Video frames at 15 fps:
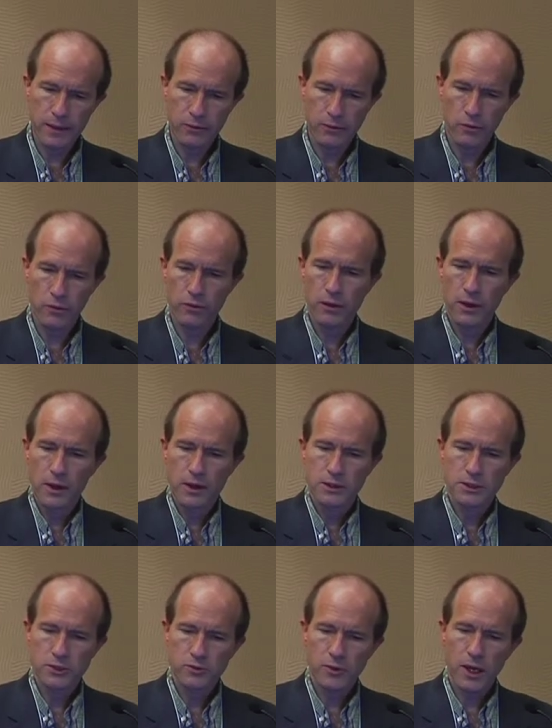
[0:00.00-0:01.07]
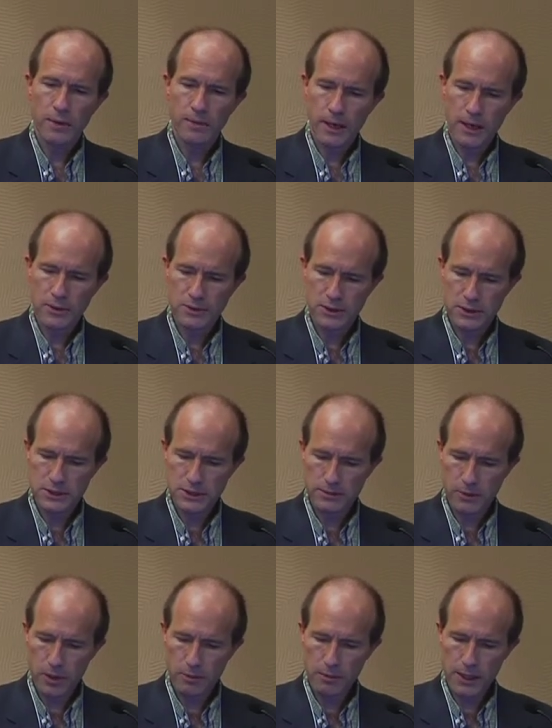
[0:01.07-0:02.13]
the growth straight by using a
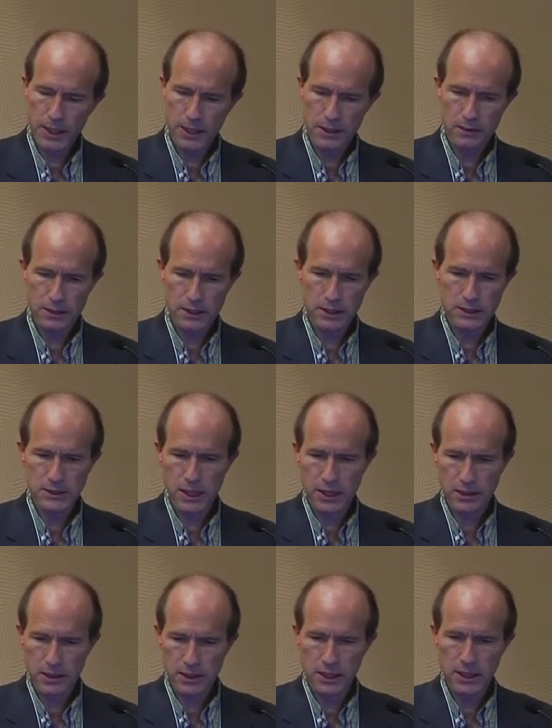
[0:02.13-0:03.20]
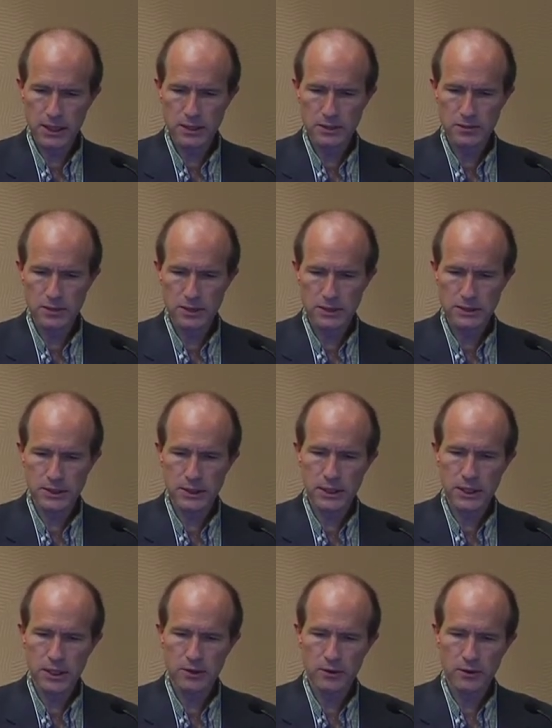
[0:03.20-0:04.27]
small plate on the inside of the knee, as you can see
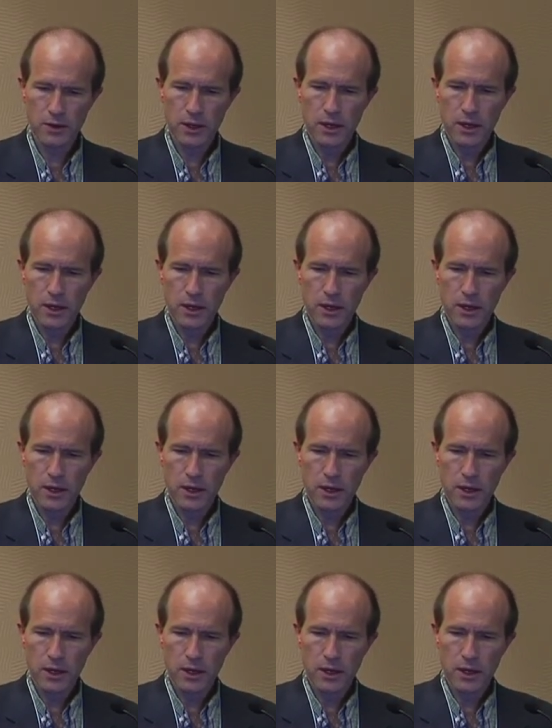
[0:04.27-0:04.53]
here,